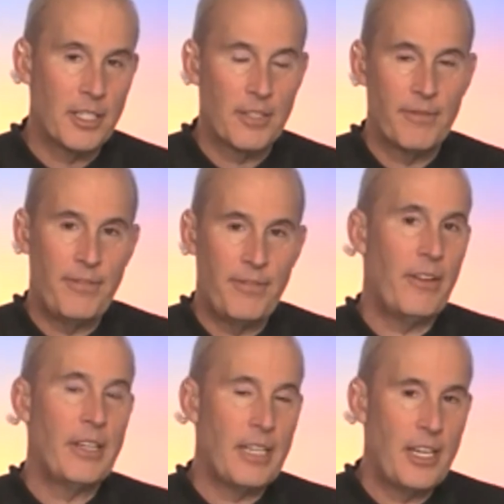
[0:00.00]
It's
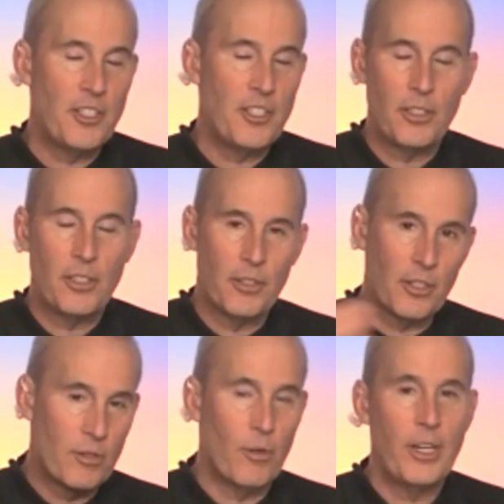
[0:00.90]
very easy to
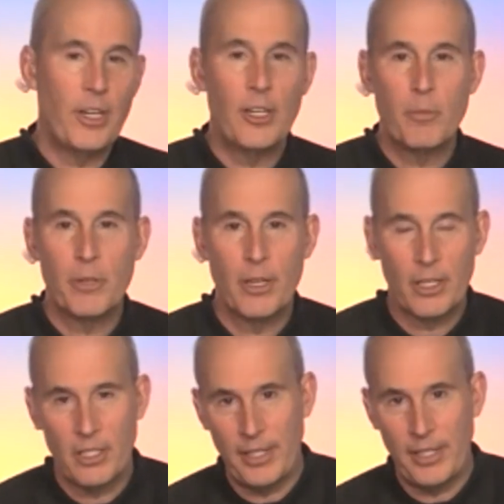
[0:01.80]
destroy your
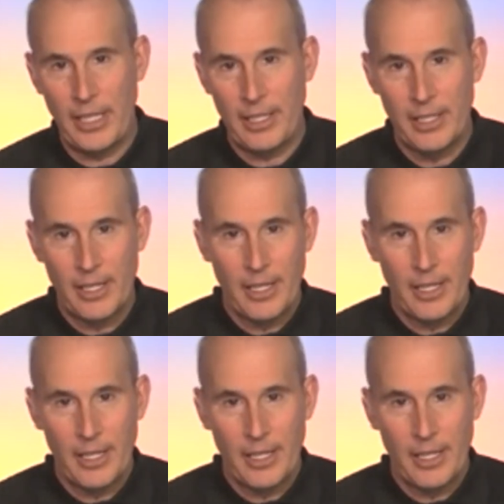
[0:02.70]
productivity,